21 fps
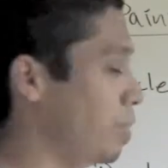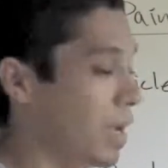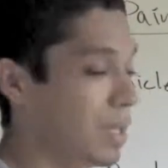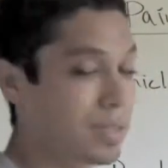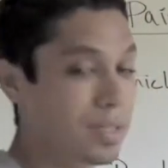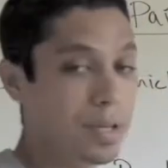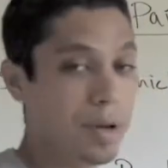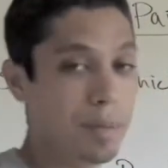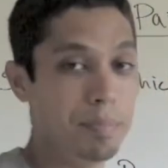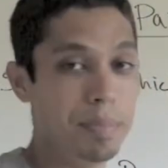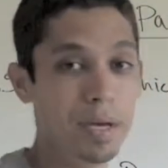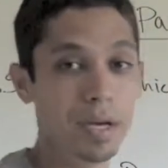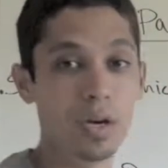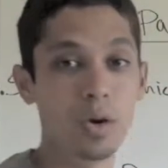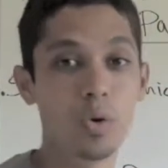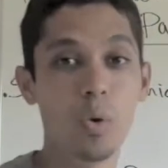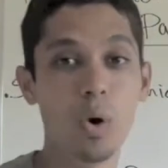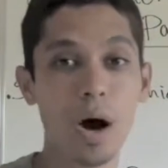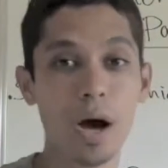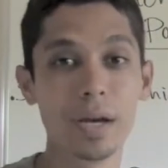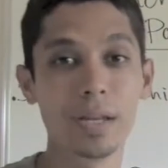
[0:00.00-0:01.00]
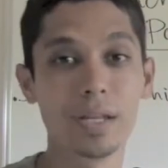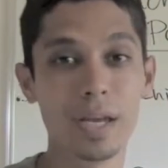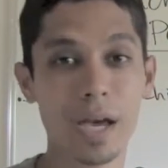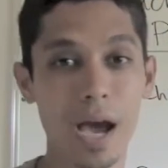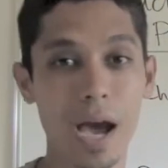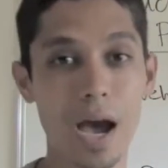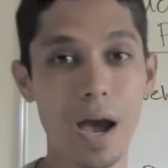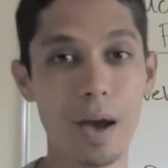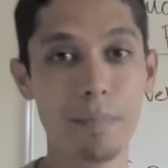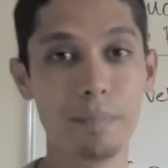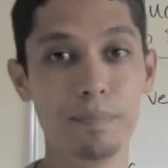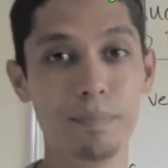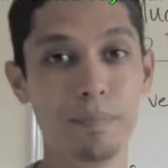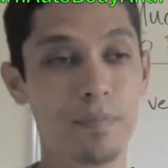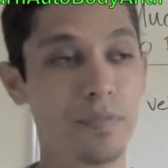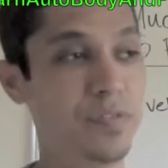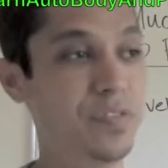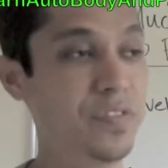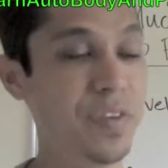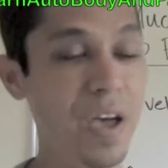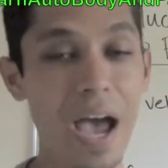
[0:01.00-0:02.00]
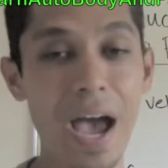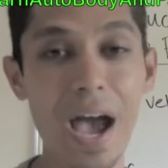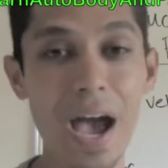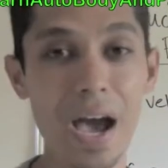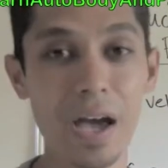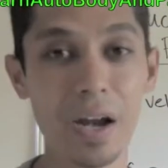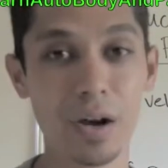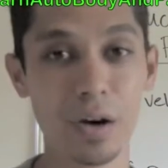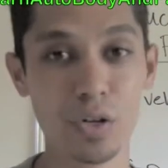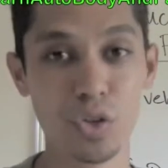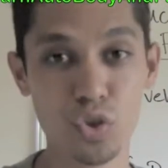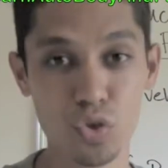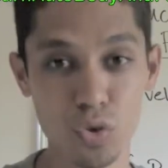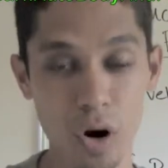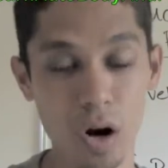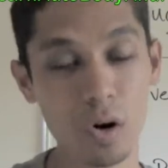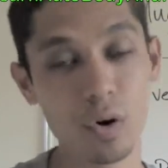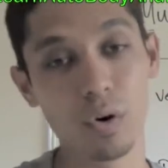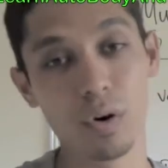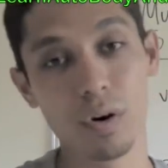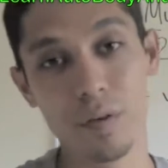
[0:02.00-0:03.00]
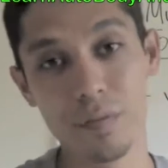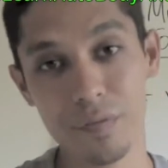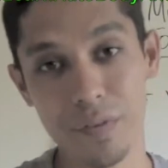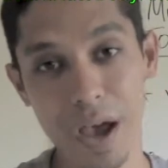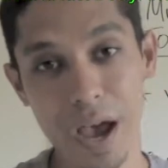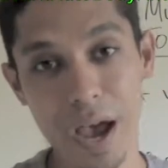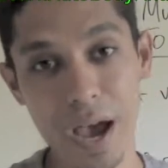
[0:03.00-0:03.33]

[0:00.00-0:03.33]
you painting a big quad cab van, a truck or a